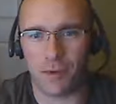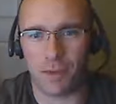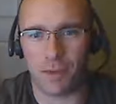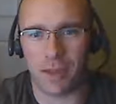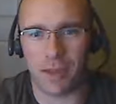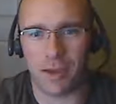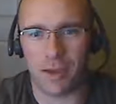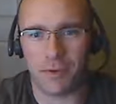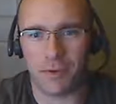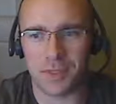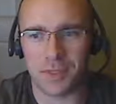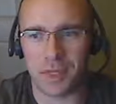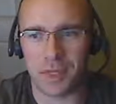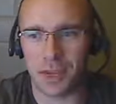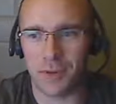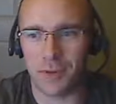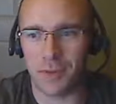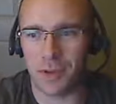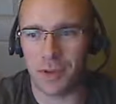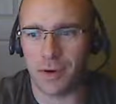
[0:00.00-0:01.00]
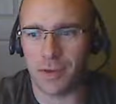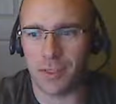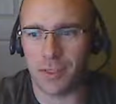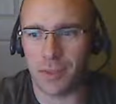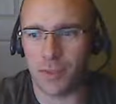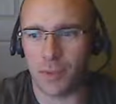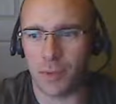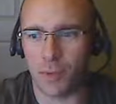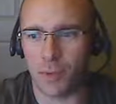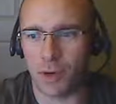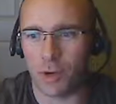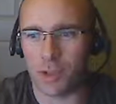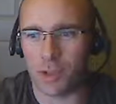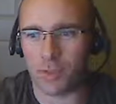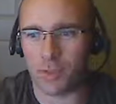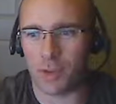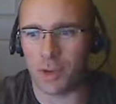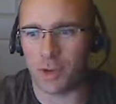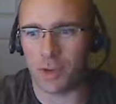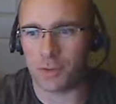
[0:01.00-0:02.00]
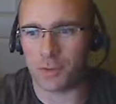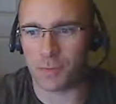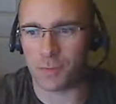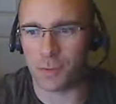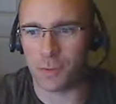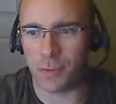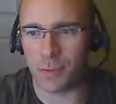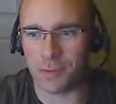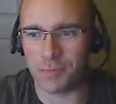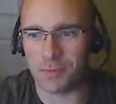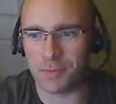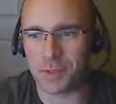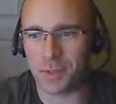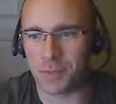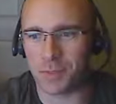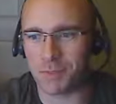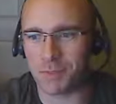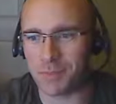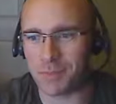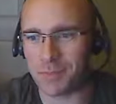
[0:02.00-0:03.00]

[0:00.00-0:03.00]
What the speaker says: of my house, and now the RCMP watches my house for me. So